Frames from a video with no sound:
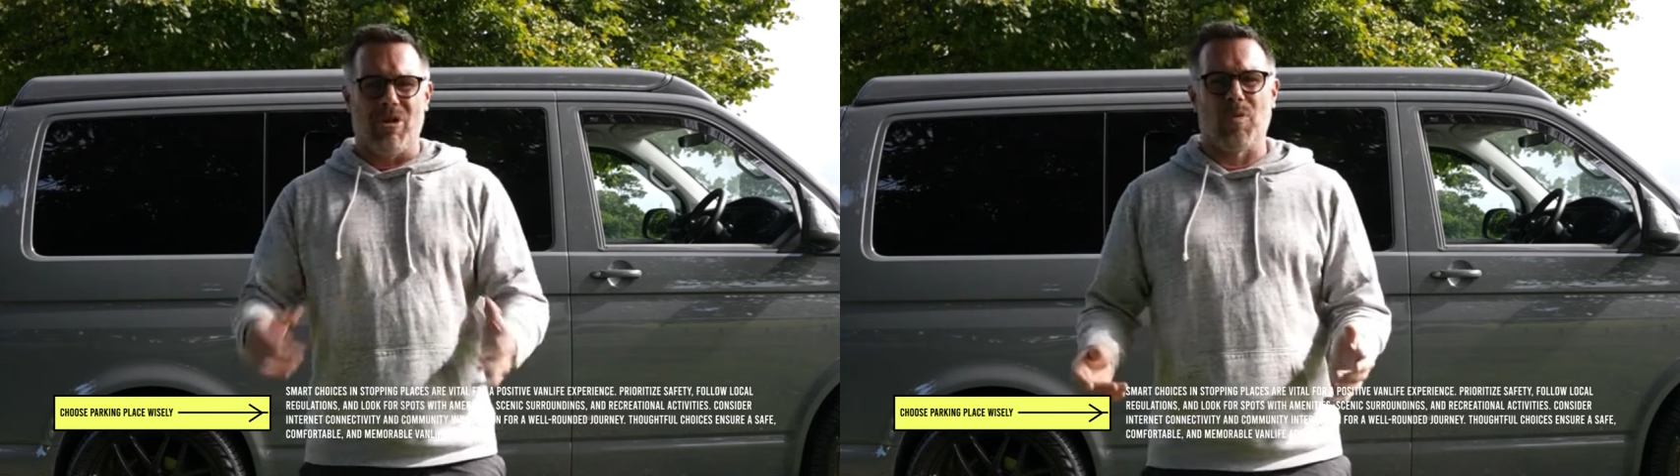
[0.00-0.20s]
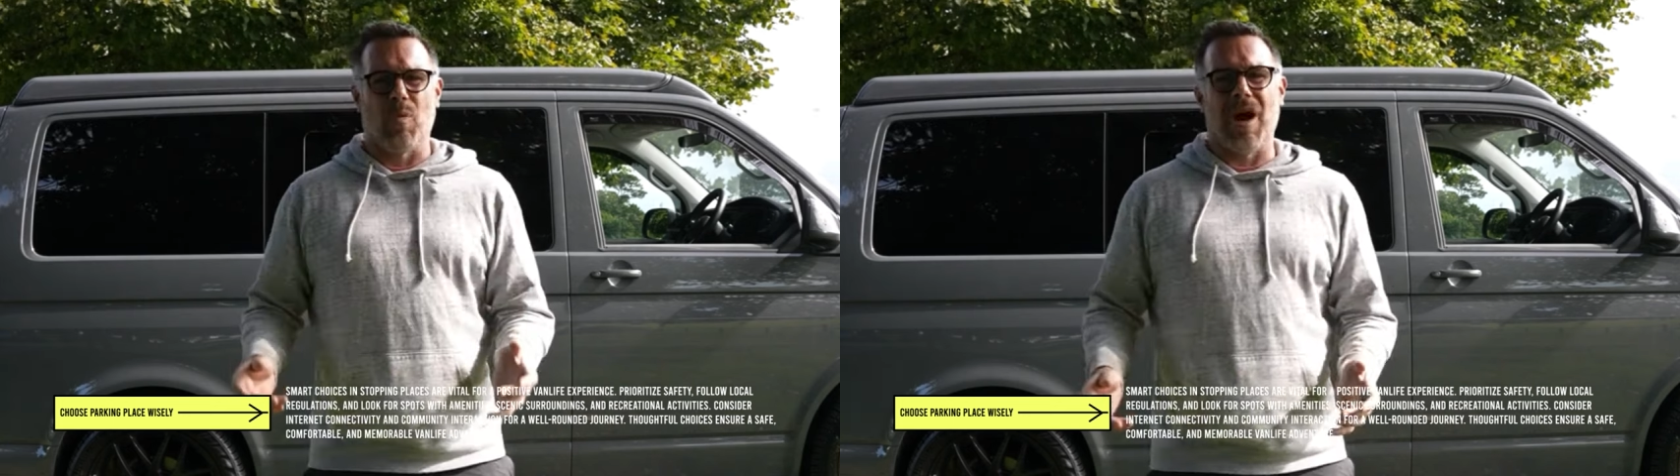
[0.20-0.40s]

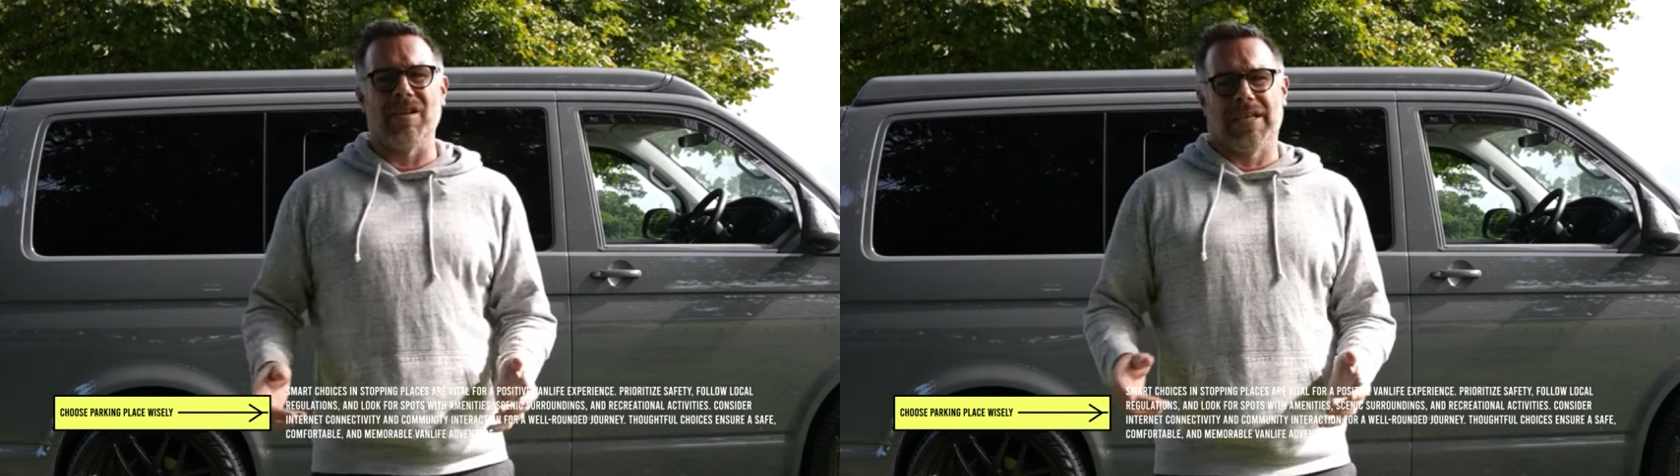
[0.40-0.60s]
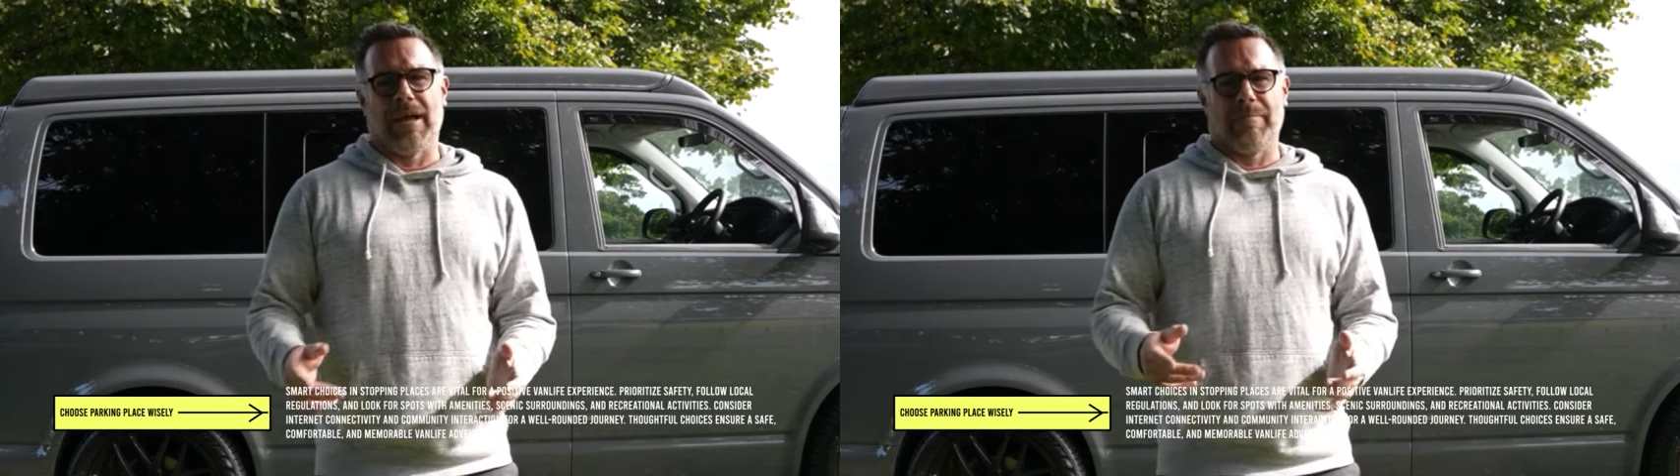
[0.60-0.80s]
going to
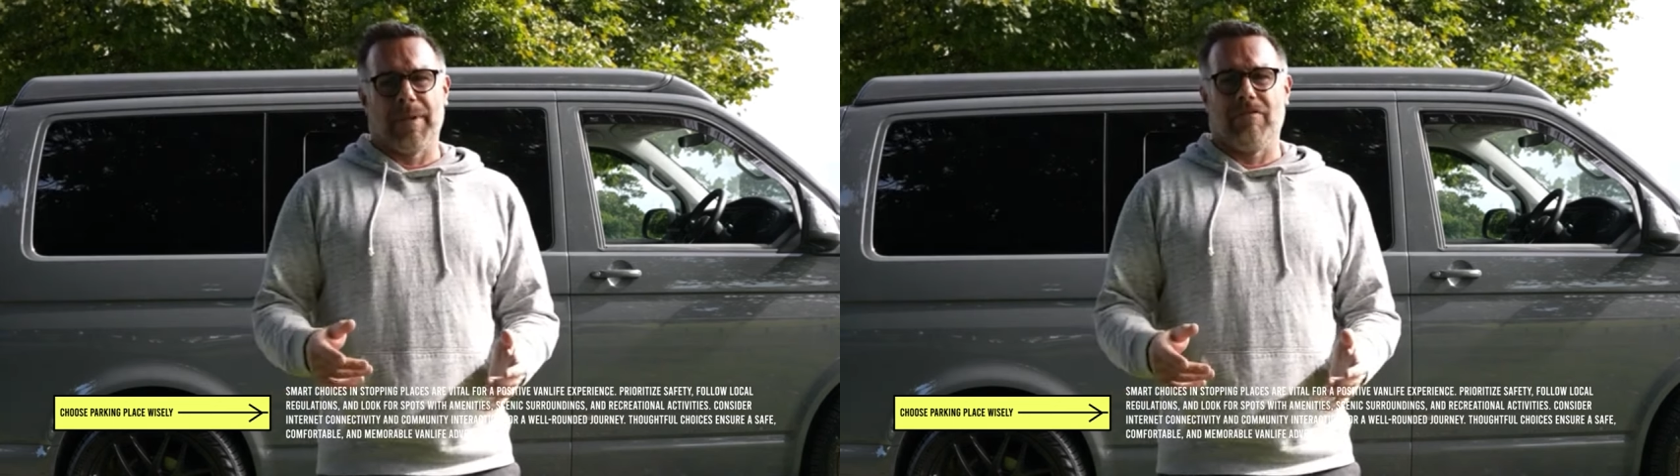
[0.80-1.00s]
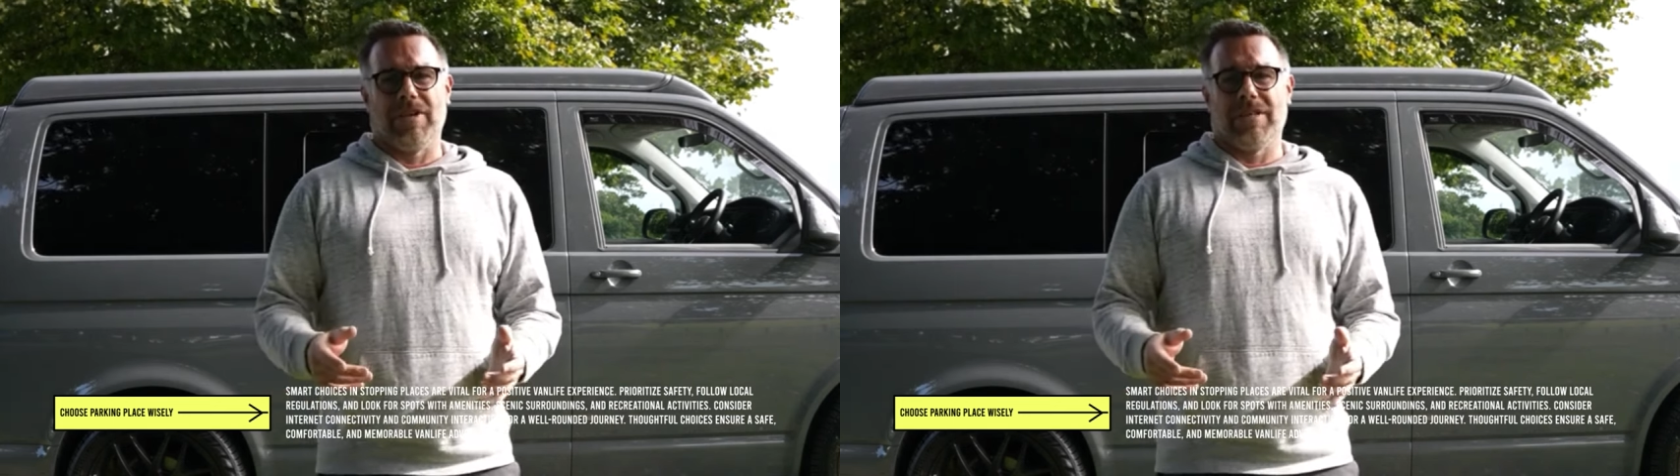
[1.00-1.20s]
wild camp
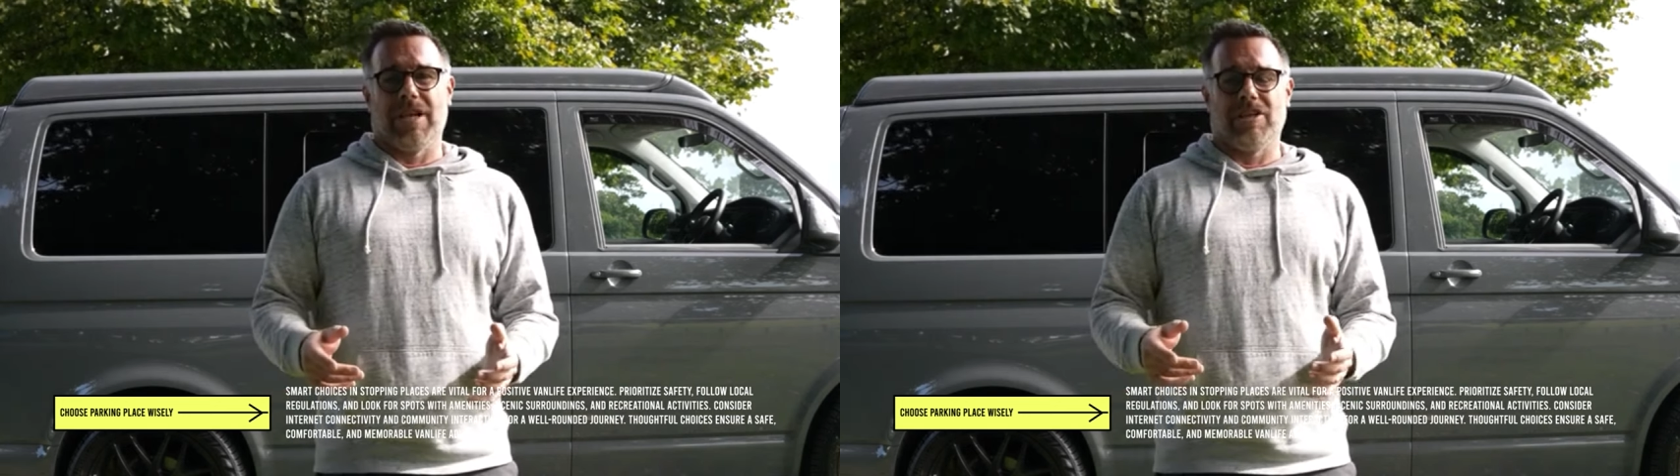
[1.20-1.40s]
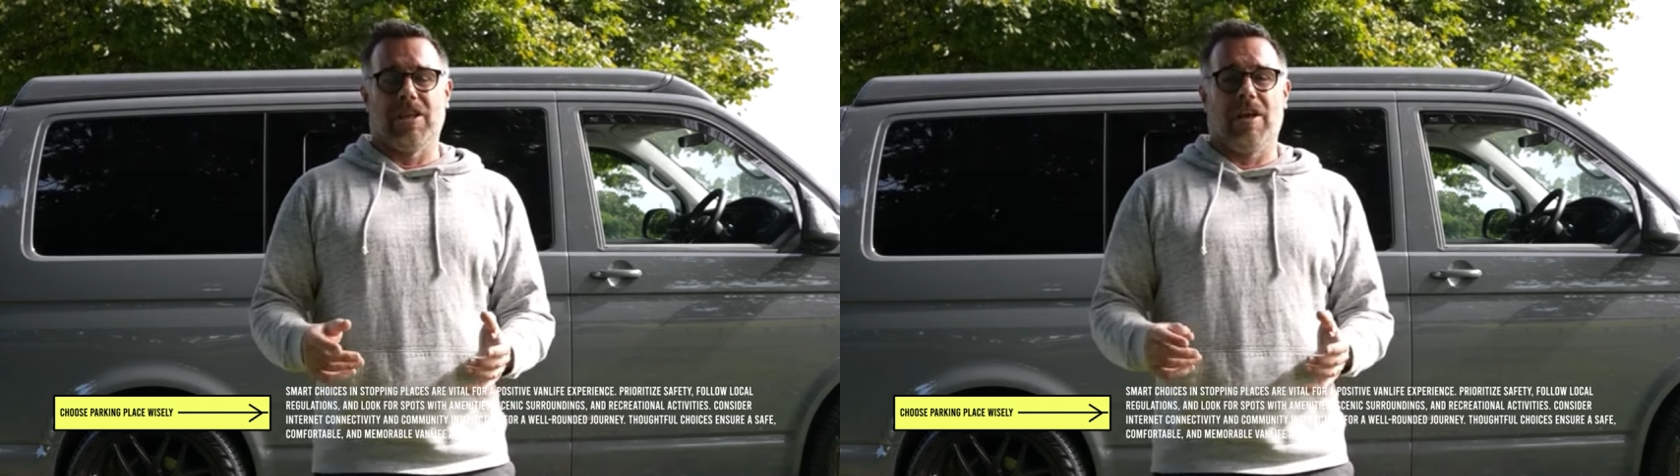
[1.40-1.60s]
in a residential